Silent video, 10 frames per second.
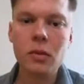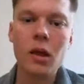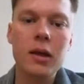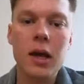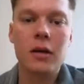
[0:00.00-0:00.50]

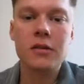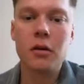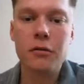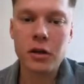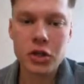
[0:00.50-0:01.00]
yeah. So
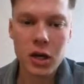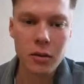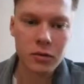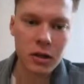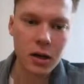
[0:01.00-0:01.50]
fetching
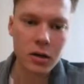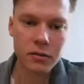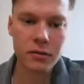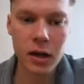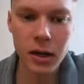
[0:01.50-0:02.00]
up that
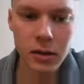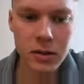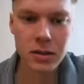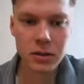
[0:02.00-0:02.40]
artifact,